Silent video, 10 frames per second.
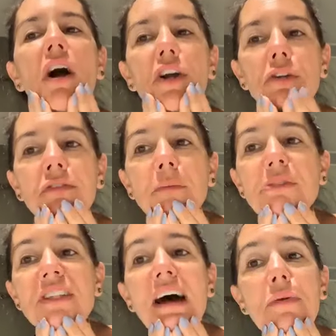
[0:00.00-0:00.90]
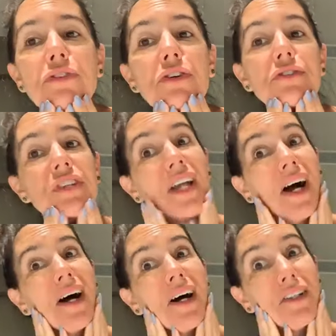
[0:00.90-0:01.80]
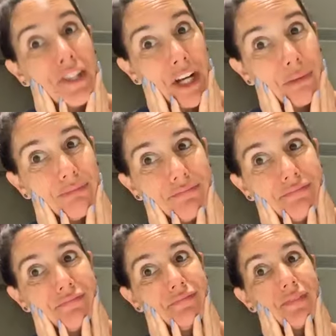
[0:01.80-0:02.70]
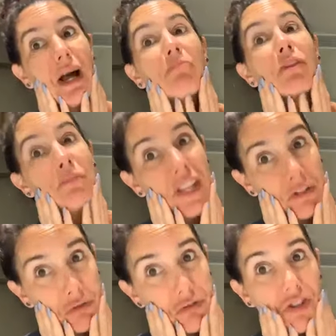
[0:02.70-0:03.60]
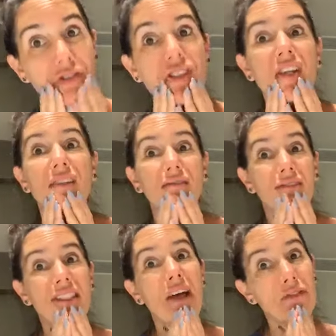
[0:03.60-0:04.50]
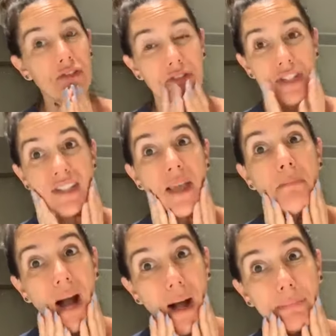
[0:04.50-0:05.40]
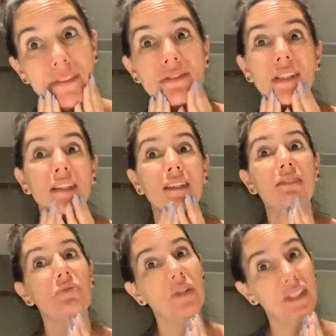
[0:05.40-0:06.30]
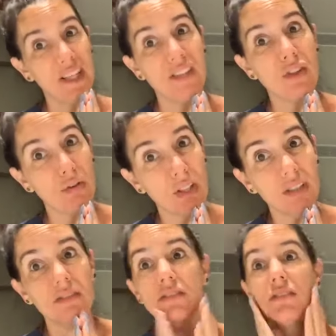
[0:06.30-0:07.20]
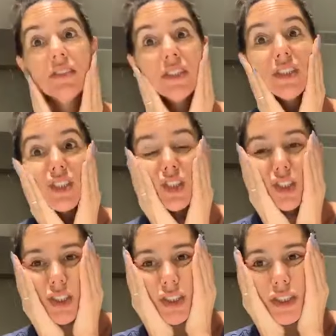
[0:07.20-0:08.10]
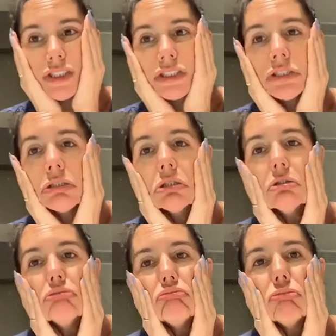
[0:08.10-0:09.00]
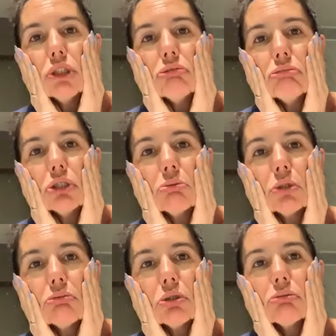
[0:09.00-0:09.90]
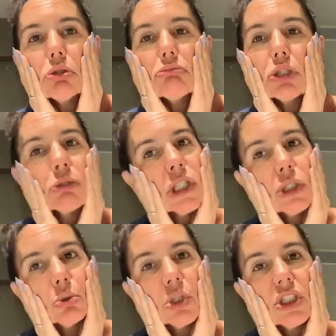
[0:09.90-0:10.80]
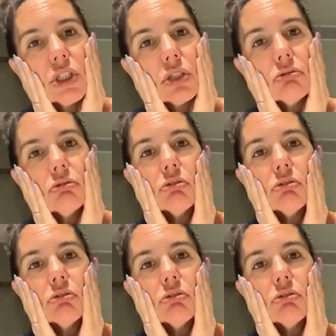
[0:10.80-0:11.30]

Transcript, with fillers: Are you from South Jersey? Uh, no. I'm from Central Jersey. South Jersey say pop. We say soda. Nope, nope, nope, nope, nope, nope. Don't get it twisted.